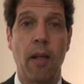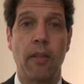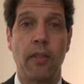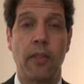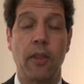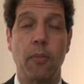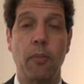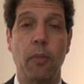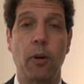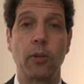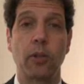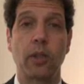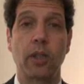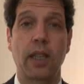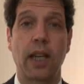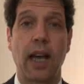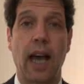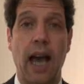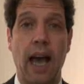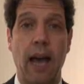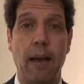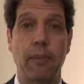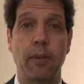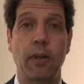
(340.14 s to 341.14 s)
the most
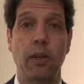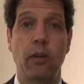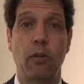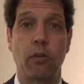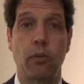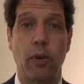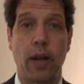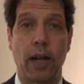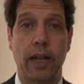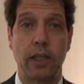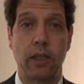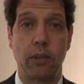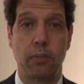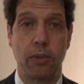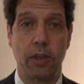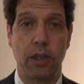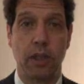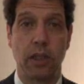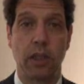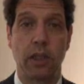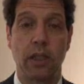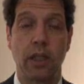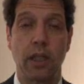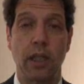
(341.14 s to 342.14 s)
common
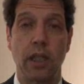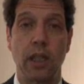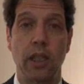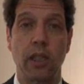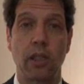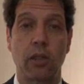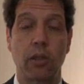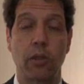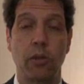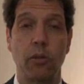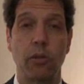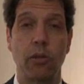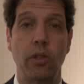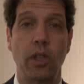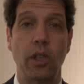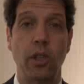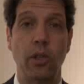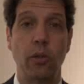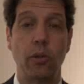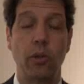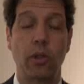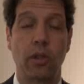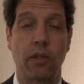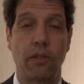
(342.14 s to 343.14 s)
regimens include the
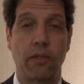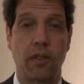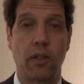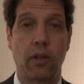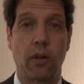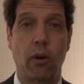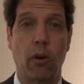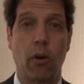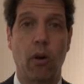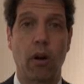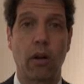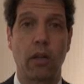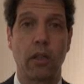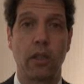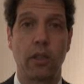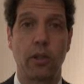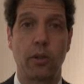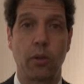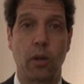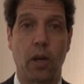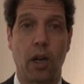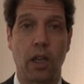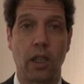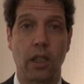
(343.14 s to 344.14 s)
use of the oral
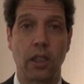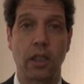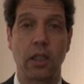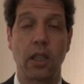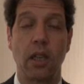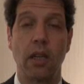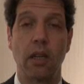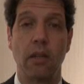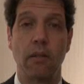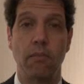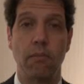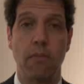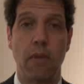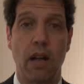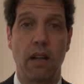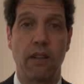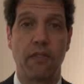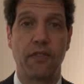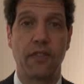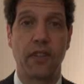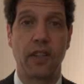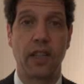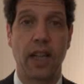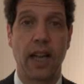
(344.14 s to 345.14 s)
drugs
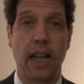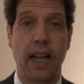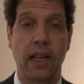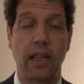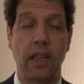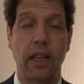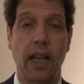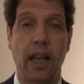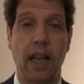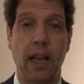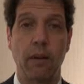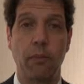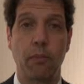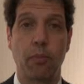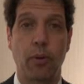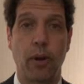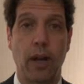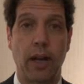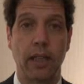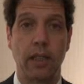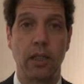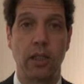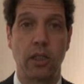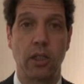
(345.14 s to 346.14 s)
melphalan and
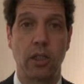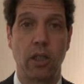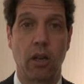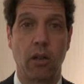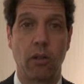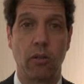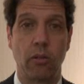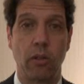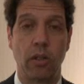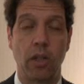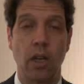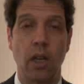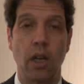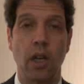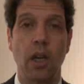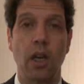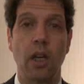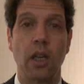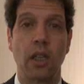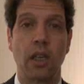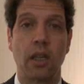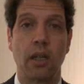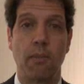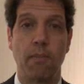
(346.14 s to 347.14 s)
prednisone
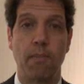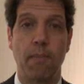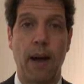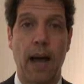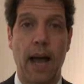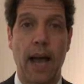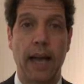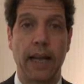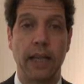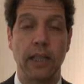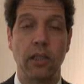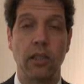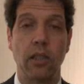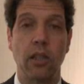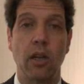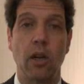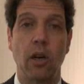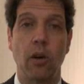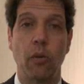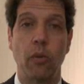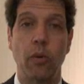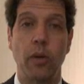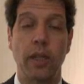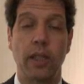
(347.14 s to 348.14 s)
combined
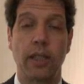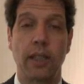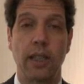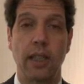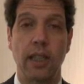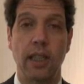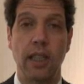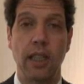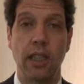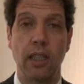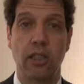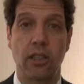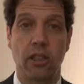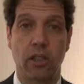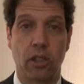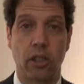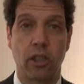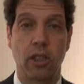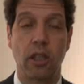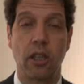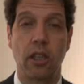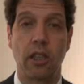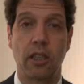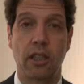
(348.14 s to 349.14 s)
with either
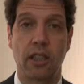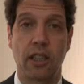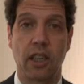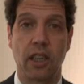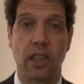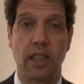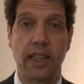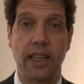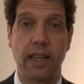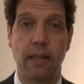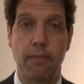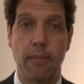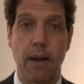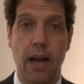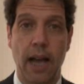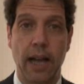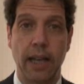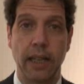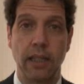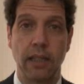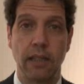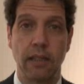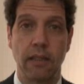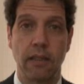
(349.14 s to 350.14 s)

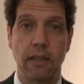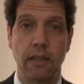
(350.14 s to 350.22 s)
thalidomide,